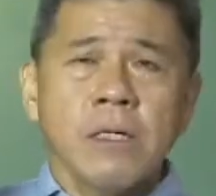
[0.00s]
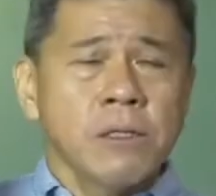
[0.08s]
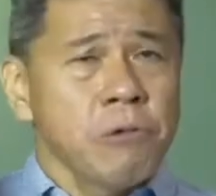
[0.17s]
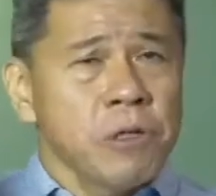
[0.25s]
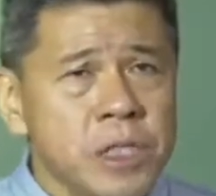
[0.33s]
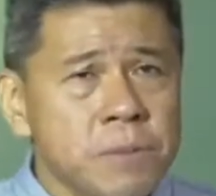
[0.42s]

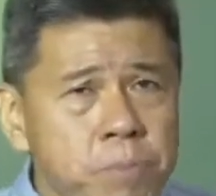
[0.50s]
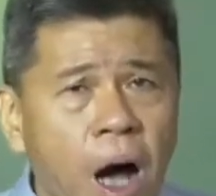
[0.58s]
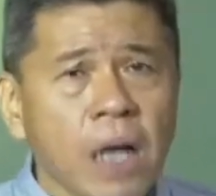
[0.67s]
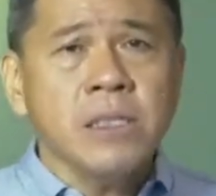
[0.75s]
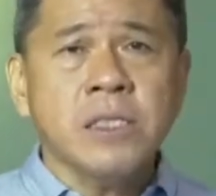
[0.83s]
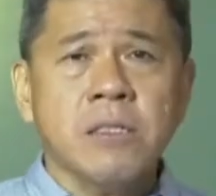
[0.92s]
the
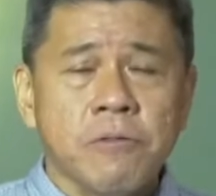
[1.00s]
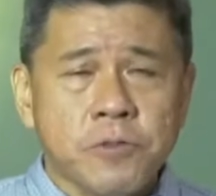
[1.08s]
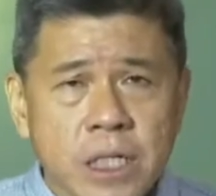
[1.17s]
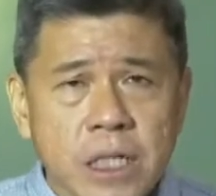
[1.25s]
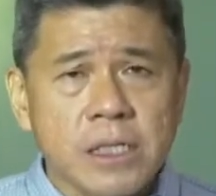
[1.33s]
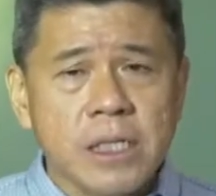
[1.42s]
response of
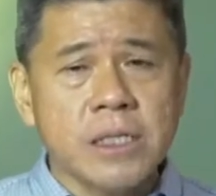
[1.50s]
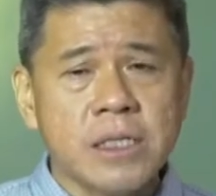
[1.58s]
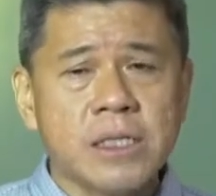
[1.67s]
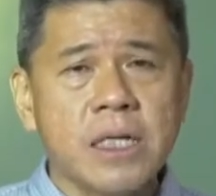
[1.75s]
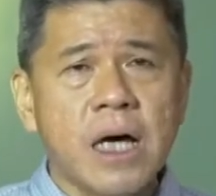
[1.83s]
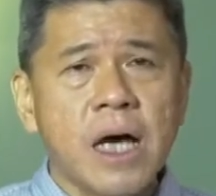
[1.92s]

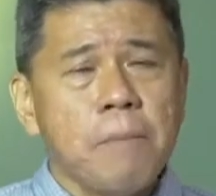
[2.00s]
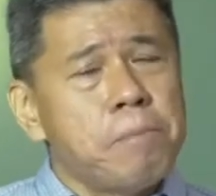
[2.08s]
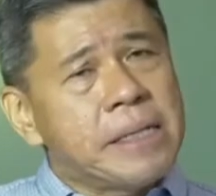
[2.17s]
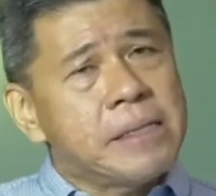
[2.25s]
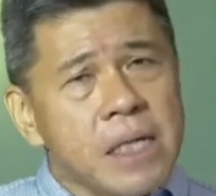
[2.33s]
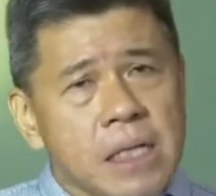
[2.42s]
Jesus,
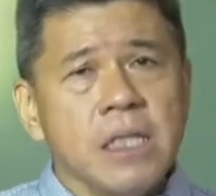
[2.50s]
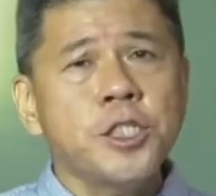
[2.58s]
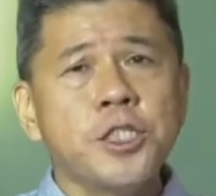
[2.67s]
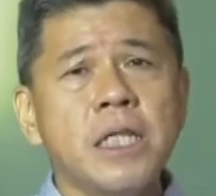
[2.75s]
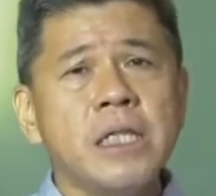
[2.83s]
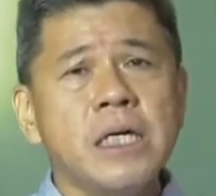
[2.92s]
might
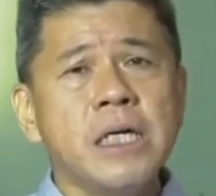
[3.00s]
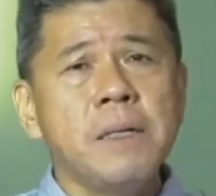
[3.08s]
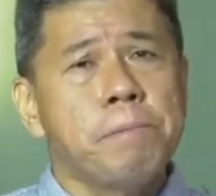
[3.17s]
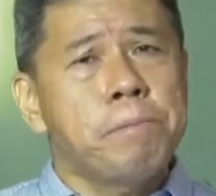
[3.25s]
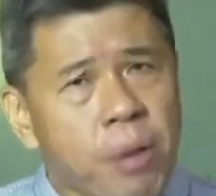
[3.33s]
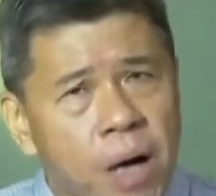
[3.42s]

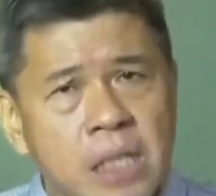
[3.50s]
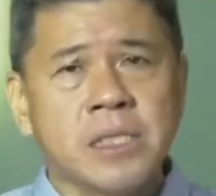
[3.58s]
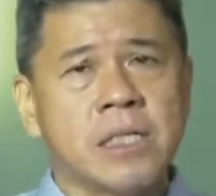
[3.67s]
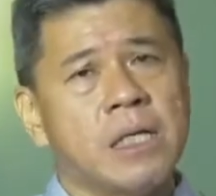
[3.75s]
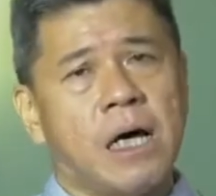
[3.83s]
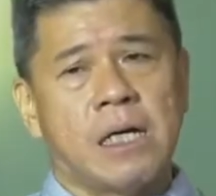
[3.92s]
initially
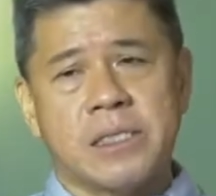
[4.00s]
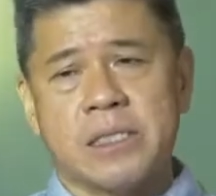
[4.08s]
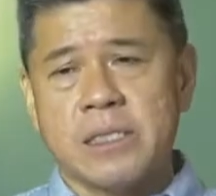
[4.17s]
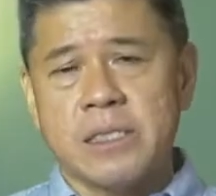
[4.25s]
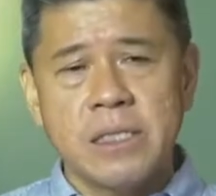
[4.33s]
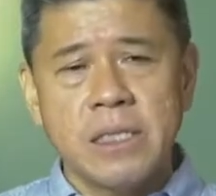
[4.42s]
puzzle
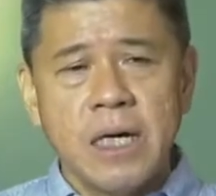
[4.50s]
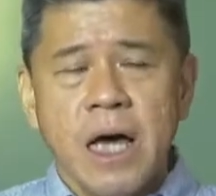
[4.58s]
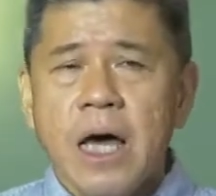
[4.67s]
us.